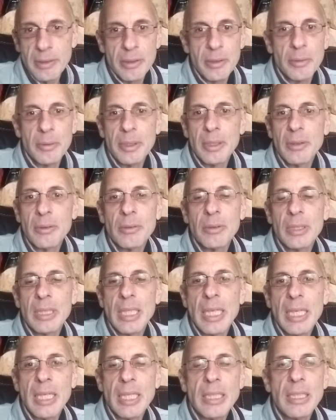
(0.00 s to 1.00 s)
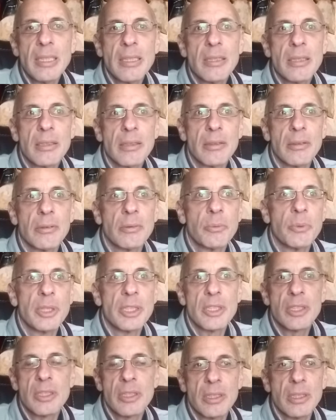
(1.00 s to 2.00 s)
could, you know, any uh,
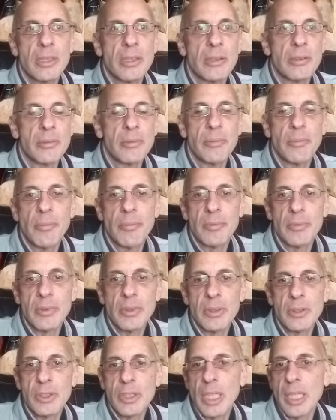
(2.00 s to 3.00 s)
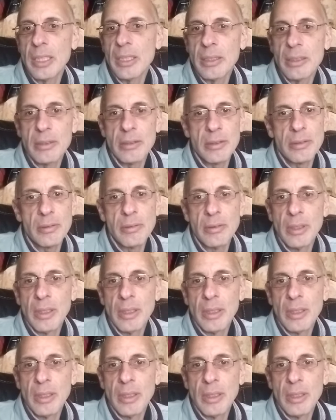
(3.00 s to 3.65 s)
witch, uh, giant. Uh,